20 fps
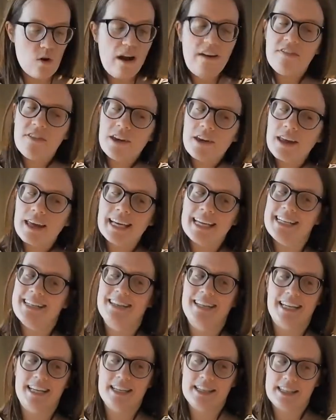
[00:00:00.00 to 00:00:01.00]
I feel like I
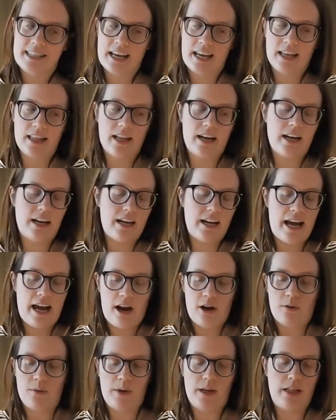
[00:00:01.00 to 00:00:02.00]
did say that I
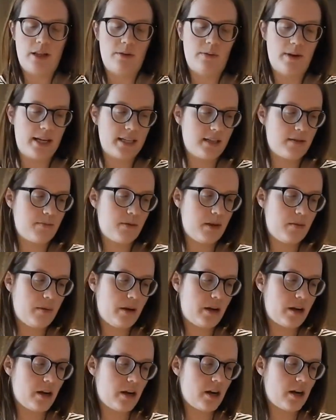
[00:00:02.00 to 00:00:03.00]
now read the recipe
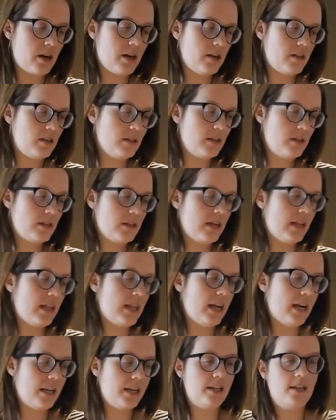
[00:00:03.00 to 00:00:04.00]
better, and
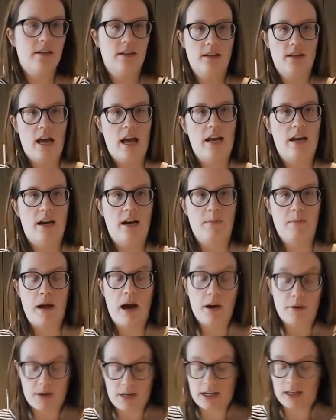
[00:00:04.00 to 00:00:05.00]
then I ended up
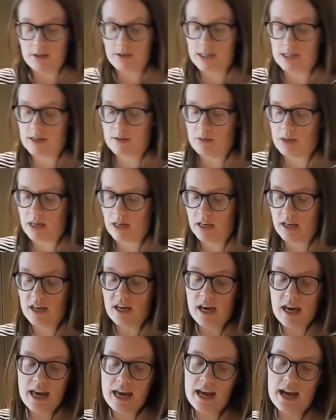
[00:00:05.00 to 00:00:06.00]
not reading the recipe
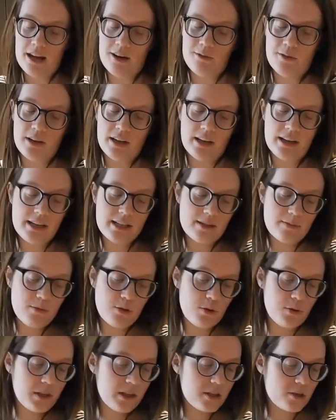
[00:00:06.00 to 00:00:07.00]
and realized I'm
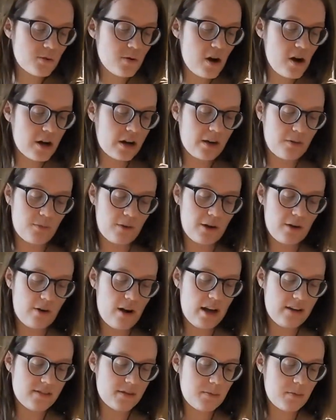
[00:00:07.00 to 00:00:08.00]
doing this wrong and we don't
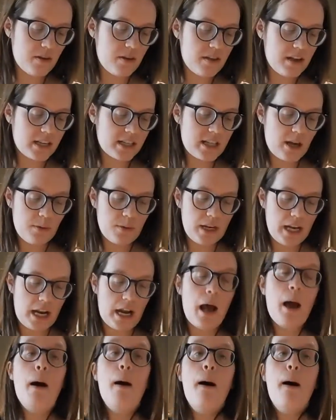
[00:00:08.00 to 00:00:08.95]
have some of the things that we need.